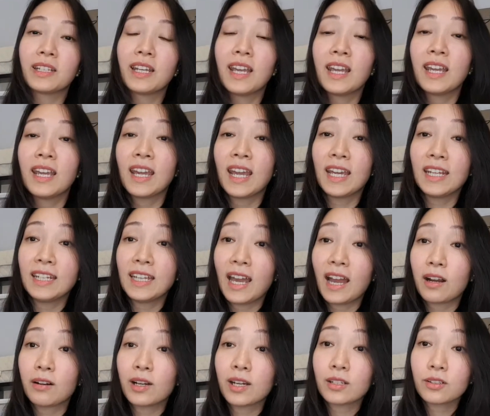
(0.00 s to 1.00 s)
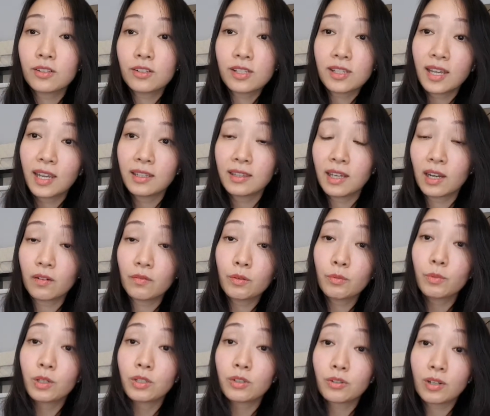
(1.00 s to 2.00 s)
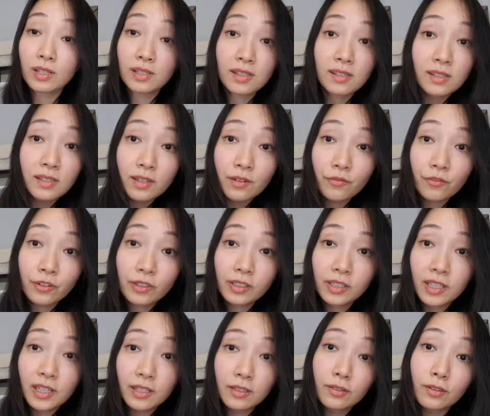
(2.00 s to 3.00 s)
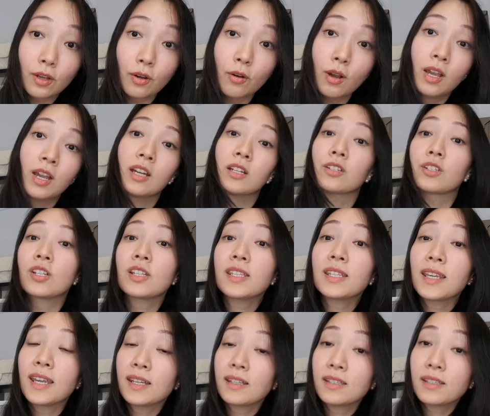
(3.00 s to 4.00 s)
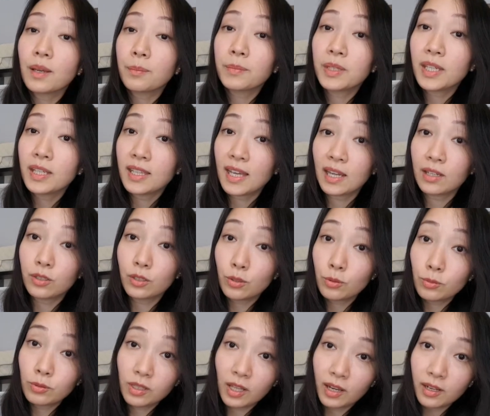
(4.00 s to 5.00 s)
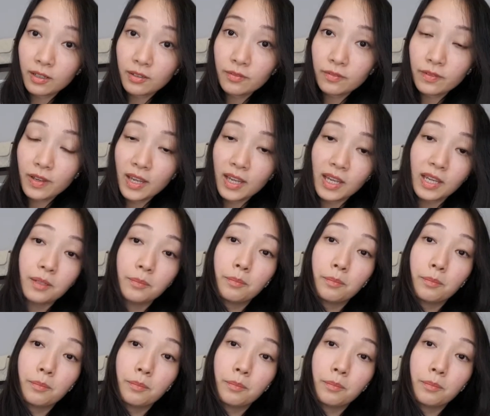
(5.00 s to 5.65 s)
But anyhow, I understand that everyone dresses differently. So just get something that you love.